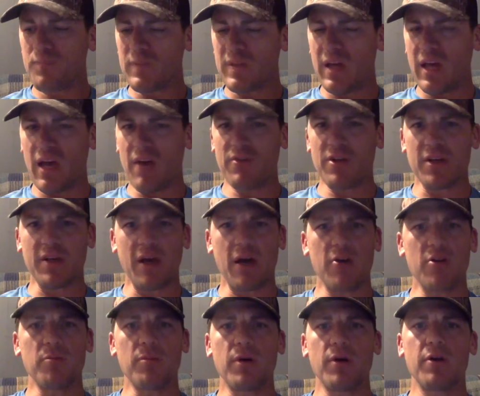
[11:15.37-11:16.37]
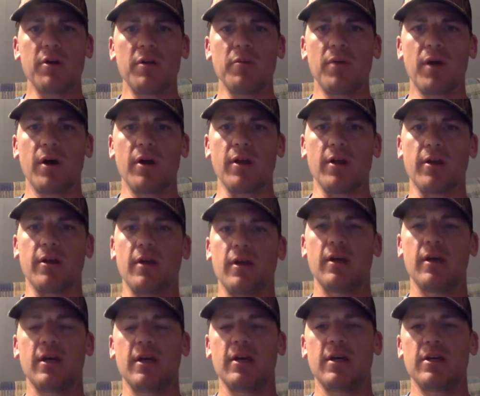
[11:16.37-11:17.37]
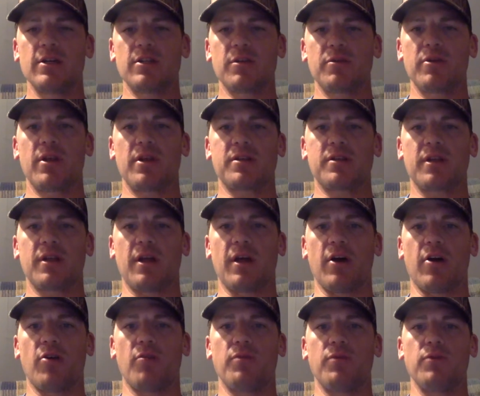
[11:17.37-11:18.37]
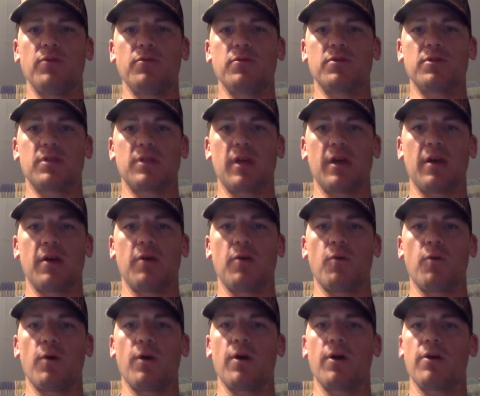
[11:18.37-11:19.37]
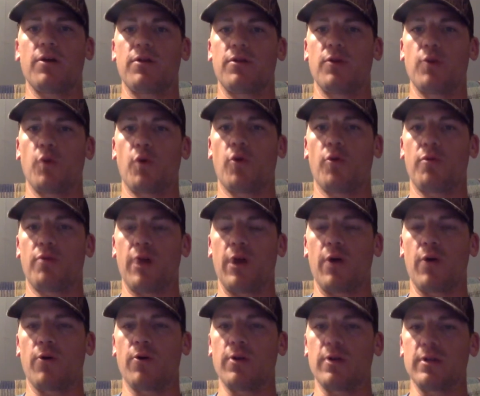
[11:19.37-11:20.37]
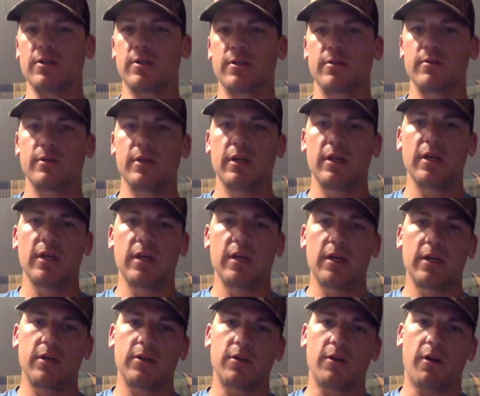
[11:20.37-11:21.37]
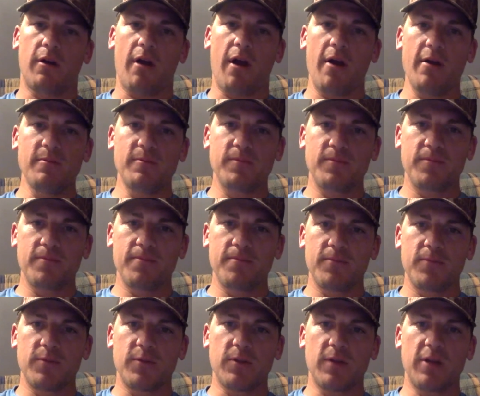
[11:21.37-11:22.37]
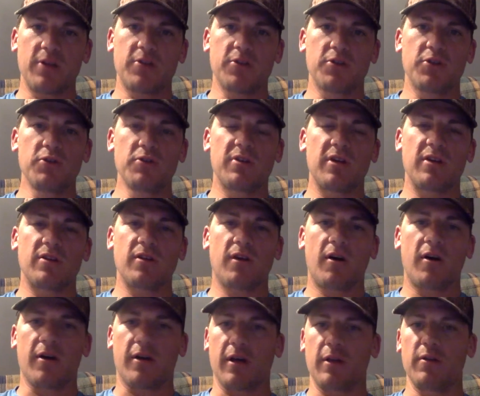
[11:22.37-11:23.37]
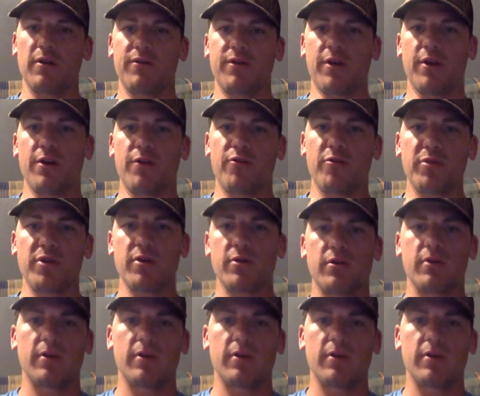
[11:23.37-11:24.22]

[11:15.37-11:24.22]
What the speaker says: Have an accountability buddy, somebody that's going to help you stay with your priorities. All right? So that's your Tuesday talk. I'd love to hear from you.